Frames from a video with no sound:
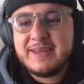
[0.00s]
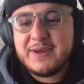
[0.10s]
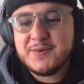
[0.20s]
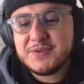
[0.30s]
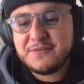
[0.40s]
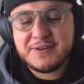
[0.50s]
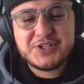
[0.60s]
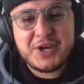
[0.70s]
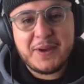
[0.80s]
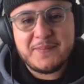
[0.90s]
It was a fun
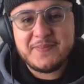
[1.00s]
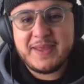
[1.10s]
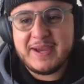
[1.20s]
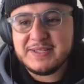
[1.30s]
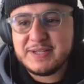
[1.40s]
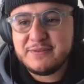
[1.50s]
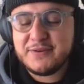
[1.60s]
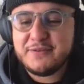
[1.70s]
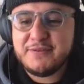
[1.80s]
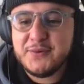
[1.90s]
job. I did it for a
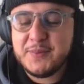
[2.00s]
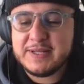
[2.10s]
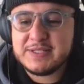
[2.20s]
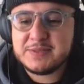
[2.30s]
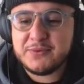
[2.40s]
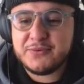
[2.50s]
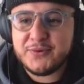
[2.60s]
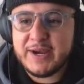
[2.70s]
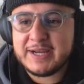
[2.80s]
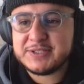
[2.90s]
few months before
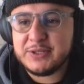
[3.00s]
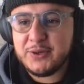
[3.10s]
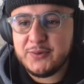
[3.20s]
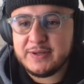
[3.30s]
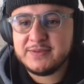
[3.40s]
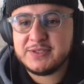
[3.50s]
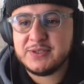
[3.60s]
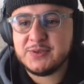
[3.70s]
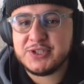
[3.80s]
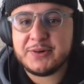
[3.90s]
actually going to
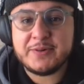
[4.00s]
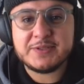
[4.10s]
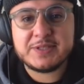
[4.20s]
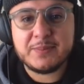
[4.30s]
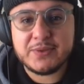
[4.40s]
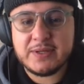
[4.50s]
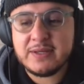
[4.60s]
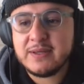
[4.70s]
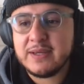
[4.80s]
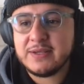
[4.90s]
General Assembly
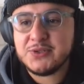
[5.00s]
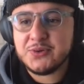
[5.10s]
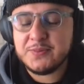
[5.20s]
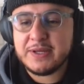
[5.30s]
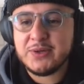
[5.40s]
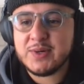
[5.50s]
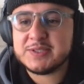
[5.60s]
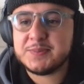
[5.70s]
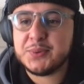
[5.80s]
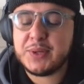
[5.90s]
and doing my UX
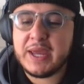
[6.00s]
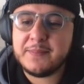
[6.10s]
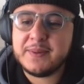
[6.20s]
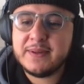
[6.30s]
boot camp.